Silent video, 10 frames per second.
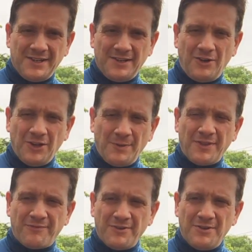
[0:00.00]
all the way
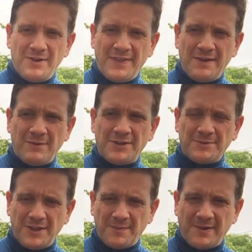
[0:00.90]
through, and then went to
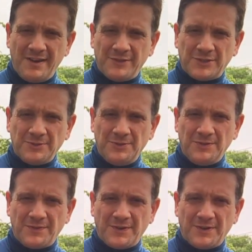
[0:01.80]
another private school
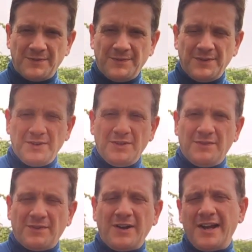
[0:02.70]

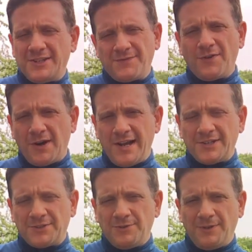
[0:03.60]
for high
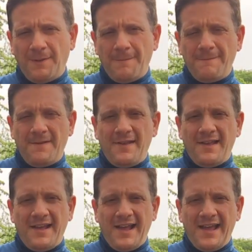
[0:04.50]
school,
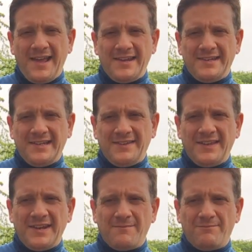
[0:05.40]
and
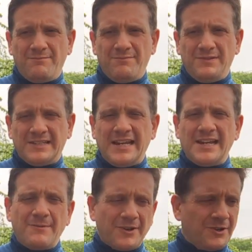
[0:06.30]
then he decided
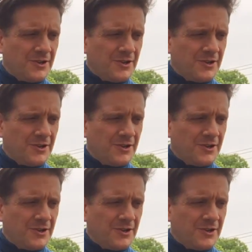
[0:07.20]
he wanted to